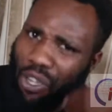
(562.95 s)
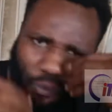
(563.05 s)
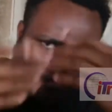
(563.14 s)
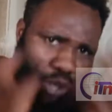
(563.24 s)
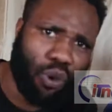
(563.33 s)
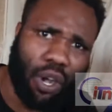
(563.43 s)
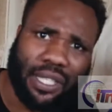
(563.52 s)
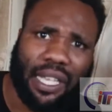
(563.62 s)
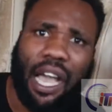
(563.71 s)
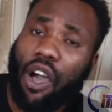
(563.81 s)
Follow us.
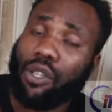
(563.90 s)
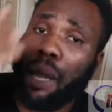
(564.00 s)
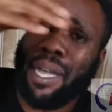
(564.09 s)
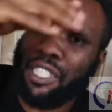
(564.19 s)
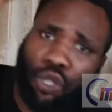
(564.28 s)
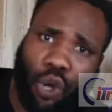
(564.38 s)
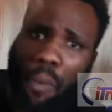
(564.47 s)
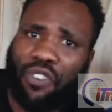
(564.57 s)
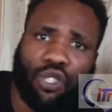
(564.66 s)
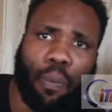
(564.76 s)
Tabatin
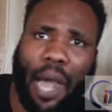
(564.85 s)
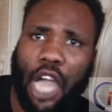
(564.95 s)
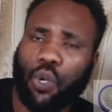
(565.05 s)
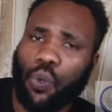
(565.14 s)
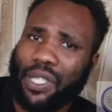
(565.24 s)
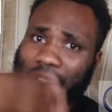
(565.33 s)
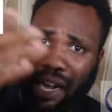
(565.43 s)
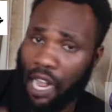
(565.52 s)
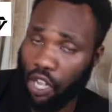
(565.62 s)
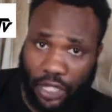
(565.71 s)
drop video by you will say
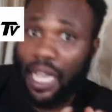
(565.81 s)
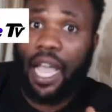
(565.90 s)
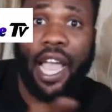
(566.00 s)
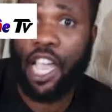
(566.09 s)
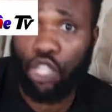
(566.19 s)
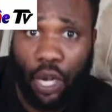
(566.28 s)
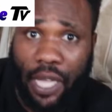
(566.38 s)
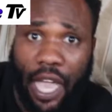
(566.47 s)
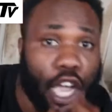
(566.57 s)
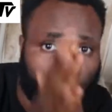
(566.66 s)
enjoy
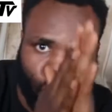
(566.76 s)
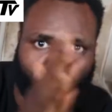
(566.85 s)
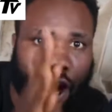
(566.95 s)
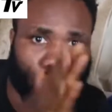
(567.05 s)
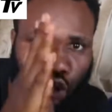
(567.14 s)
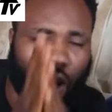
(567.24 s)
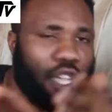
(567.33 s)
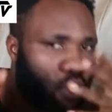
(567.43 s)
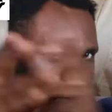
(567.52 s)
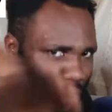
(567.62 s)

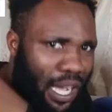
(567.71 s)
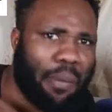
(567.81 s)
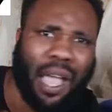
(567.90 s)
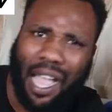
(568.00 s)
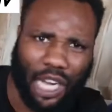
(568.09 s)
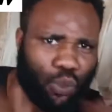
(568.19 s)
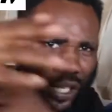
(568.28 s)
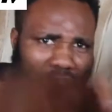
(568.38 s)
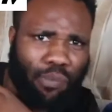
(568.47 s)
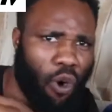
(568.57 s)
subscribe and you
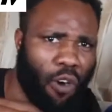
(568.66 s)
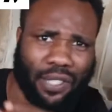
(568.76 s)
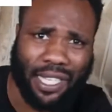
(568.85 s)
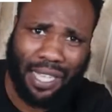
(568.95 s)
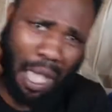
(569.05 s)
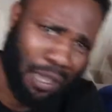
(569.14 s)
get more of this.